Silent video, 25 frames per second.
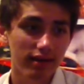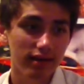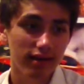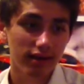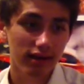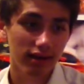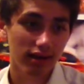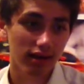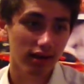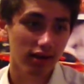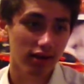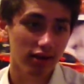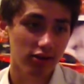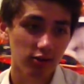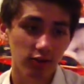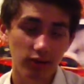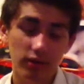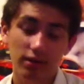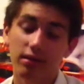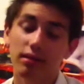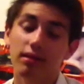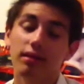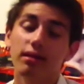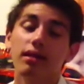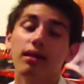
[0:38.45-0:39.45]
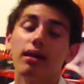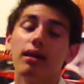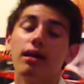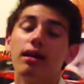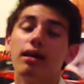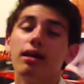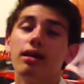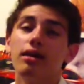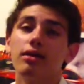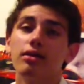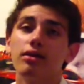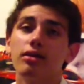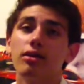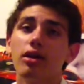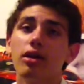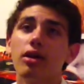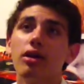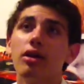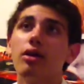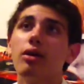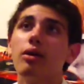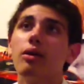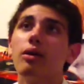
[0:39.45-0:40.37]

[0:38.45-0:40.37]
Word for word: because reasons. So,